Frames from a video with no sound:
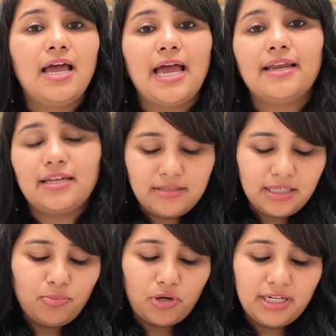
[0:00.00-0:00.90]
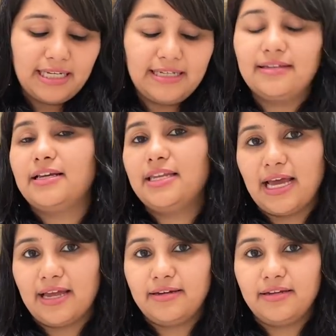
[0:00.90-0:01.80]
And another important detail that he
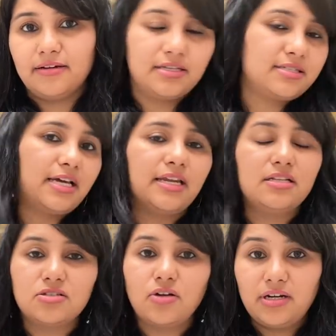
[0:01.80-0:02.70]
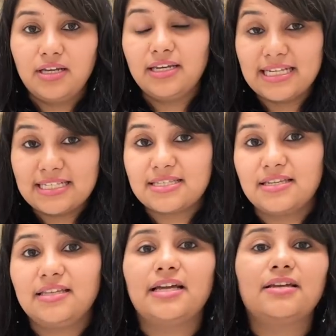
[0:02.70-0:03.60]
added here is that it's not
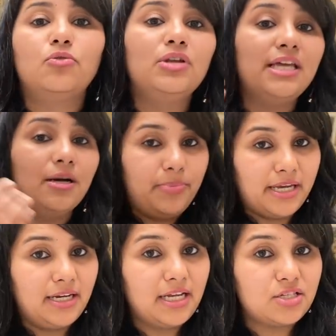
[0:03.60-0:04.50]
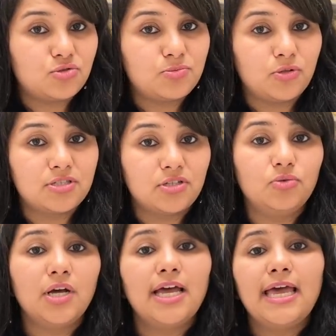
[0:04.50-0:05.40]
necessary that only a parent has to sponsor you.